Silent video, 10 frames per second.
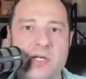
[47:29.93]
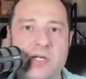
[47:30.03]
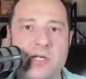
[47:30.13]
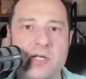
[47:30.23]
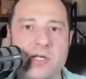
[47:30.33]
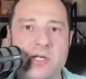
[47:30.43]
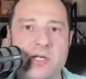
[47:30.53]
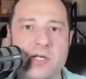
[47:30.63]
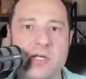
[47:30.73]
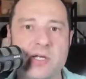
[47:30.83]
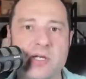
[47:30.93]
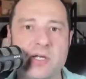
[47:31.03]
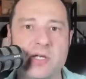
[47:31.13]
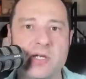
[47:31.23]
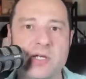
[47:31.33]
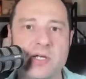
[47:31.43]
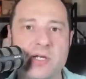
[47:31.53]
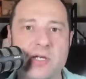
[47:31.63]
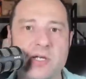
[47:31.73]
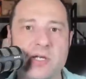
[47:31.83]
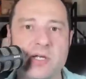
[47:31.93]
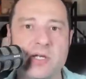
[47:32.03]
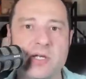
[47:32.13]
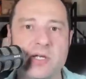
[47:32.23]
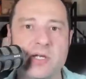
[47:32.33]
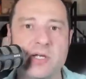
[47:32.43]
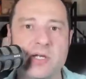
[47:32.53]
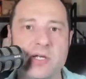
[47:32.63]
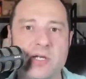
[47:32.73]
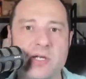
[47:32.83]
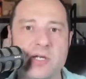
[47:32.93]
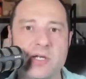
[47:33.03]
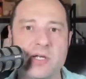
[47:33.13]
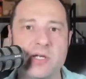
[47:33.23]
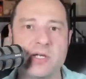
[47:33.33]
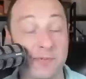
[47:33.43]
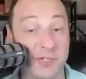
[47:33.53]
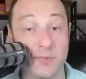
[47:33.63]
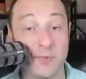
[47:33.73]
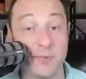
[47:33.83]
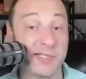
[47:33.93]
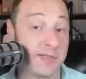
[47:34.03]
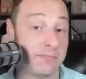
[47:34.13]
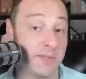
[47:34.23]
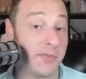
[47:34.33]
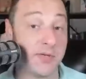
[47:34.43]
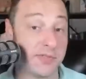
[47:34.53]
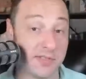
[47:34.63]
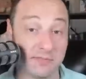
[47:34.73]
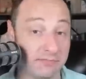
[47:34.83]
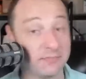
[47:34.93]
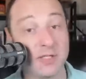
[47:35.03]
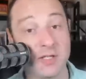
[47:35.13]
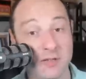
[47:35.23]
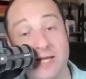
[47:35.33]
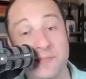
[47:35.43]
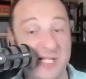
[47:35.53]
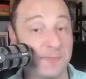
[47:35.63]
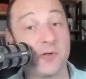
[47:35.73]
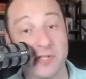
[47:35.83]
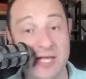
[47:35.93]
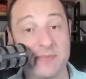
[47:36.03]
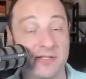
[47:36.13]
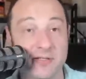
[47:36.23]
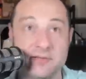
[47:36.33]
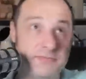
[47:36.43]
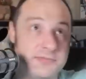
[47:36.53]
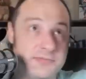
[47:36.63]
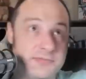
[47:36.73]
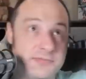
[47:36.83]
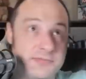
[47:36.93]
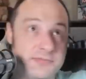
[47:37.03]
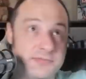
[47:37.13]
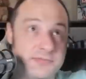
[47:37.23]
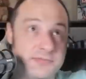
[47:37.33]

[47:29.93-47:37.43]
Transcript: Um, I'm trying to think of quiet places. Maybe you're like the kind of person who wants to propose and at a baseball game on the Titantron.